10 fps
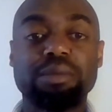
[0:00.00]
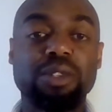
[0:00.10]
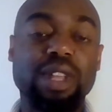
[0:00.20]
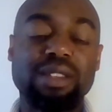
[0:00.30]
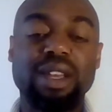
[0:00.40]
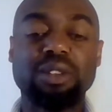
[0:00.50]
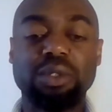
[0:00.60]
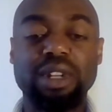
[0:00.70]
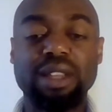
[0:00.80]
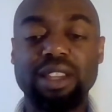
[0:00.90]
So that's actually
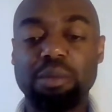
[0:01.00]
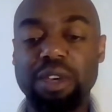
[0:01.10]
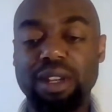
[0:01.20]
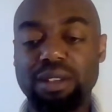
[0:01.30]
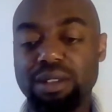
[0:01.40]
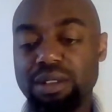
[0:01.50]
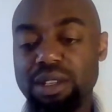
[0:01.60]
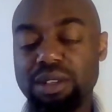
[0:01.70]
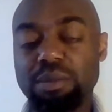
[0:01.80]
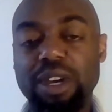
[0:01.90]
not that bad. It's a
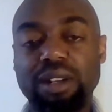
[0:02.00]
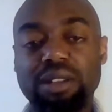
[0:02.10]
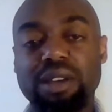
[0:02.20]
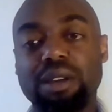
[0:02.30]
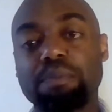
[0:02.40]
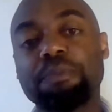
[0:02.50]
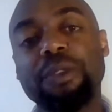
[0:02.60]
decent amount of time.